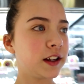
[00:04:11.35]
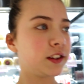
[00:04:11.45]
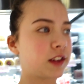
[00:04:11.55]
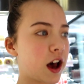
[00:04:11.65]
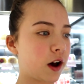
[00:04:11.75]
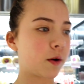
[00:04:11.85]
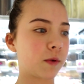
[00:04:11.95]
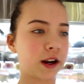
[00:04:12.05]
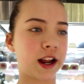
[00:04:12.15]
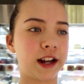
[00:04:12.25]
So
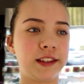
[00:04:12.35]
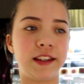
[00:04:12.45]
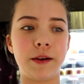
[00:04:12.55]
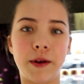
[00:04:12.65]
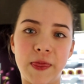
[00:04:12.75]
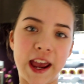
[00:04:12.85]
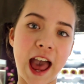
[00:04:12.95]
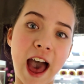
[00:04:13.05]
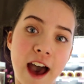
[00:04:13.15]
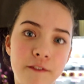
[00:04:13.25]
we're gonna see what they
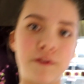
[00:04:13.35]
have.